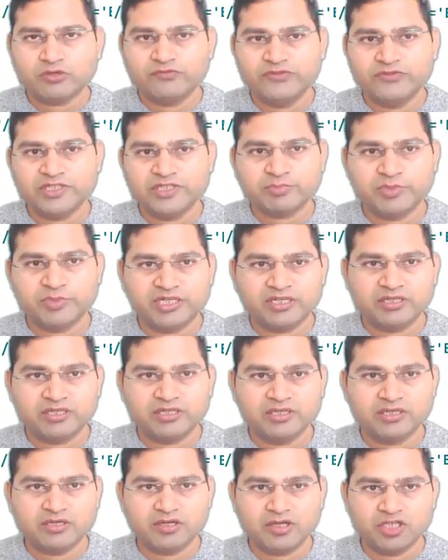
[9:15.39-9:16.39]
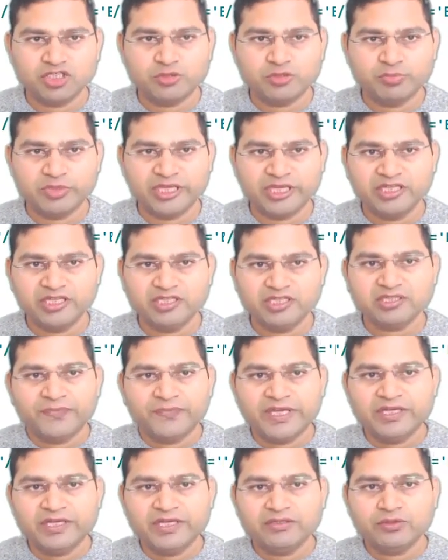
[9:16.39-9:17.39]
of this particular launch page,
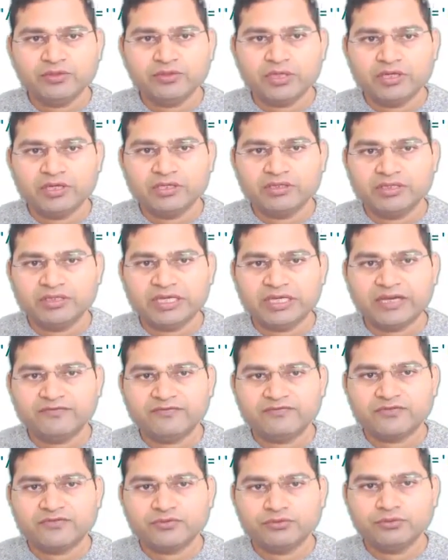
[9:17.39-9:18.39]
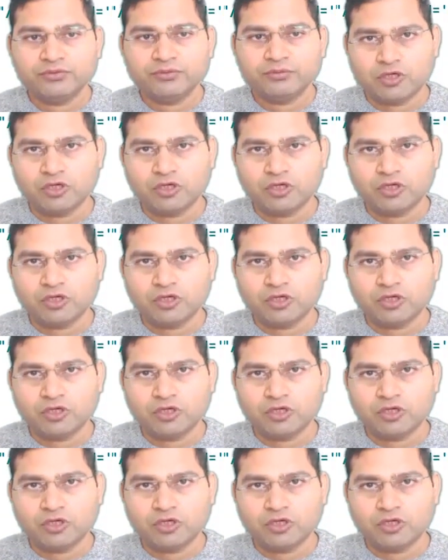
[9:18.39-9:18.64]
then you uh, they have to,